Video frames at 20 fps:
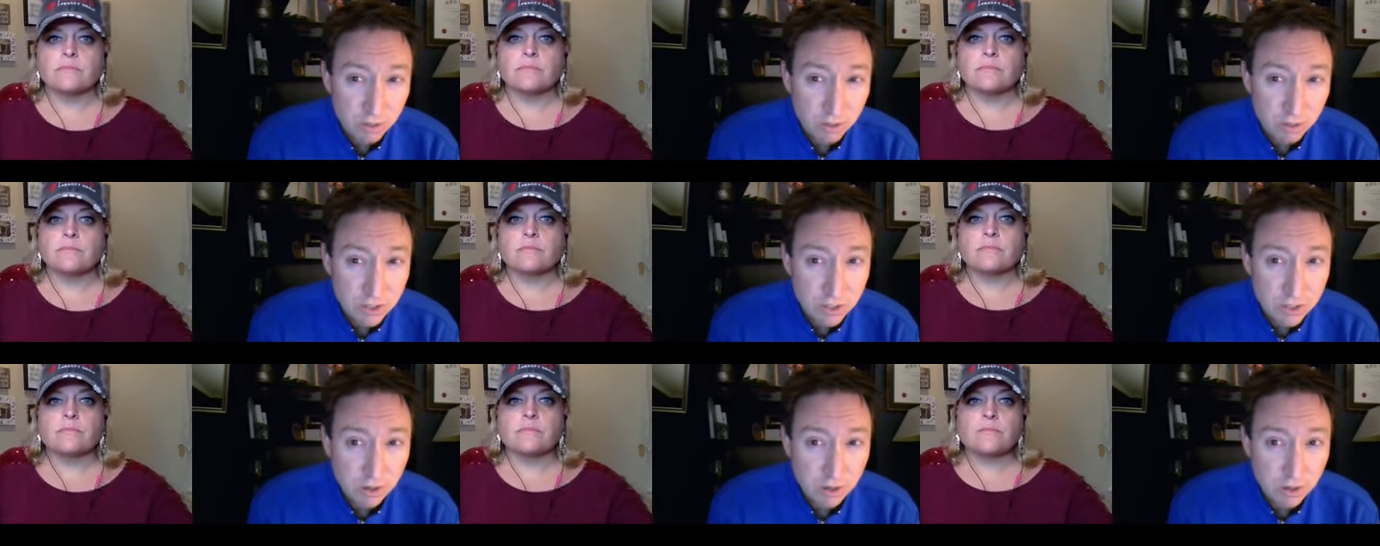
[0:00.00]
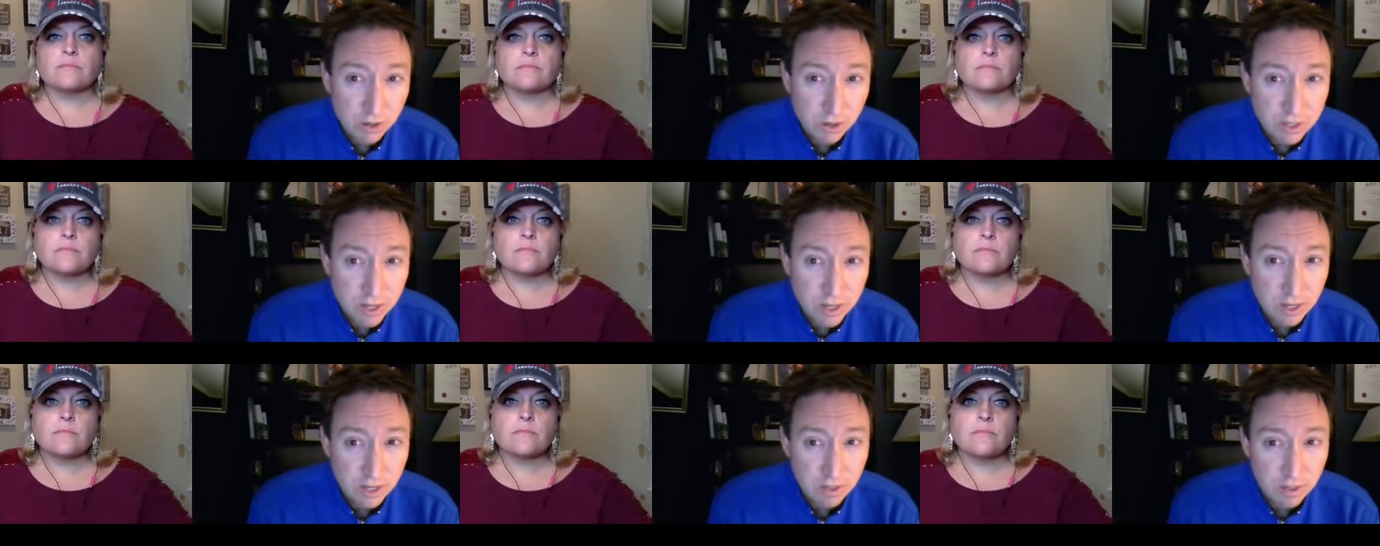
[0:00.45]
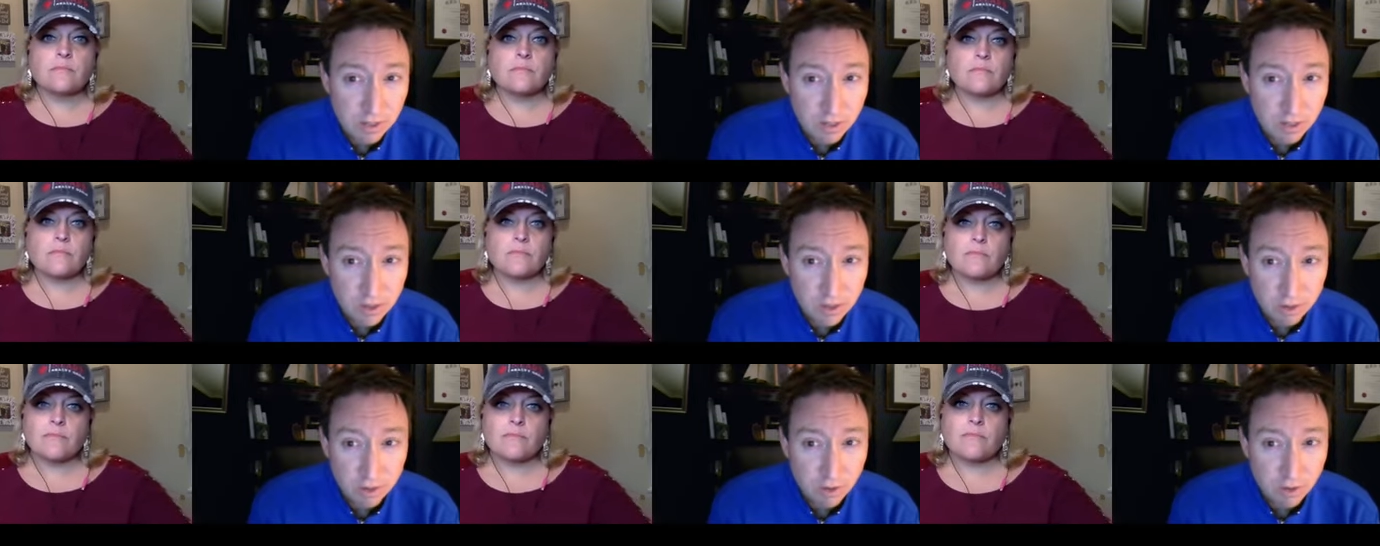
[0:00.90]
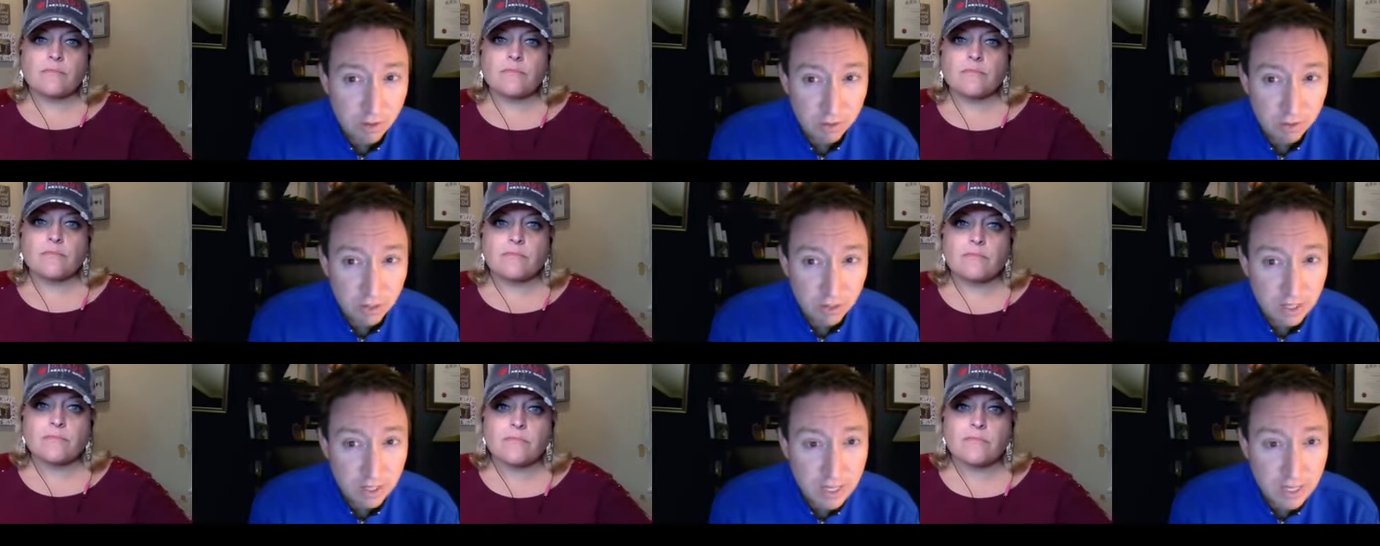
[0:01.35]
Speaker 1: are as good as anything that you're ever
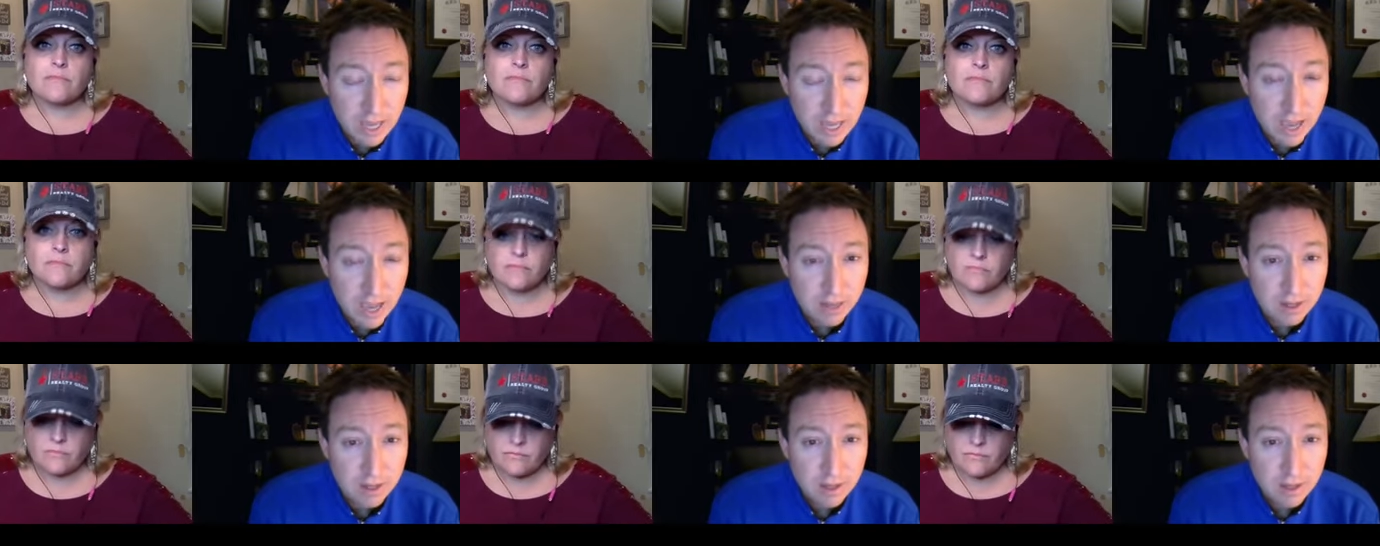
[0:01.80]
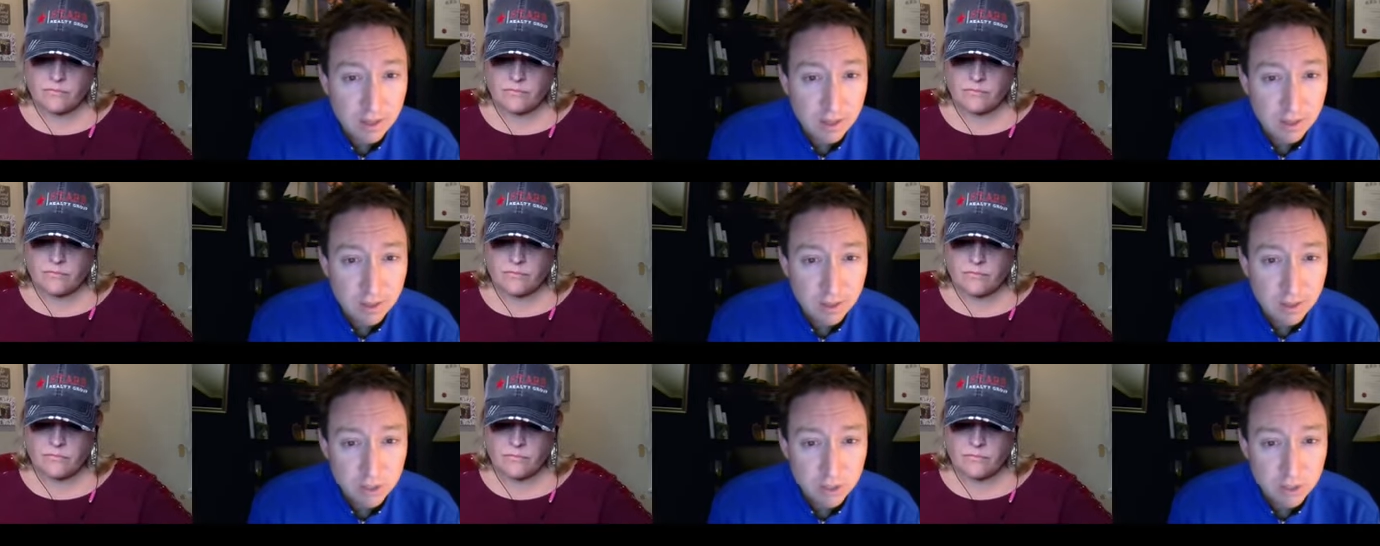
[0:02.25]
going to get. The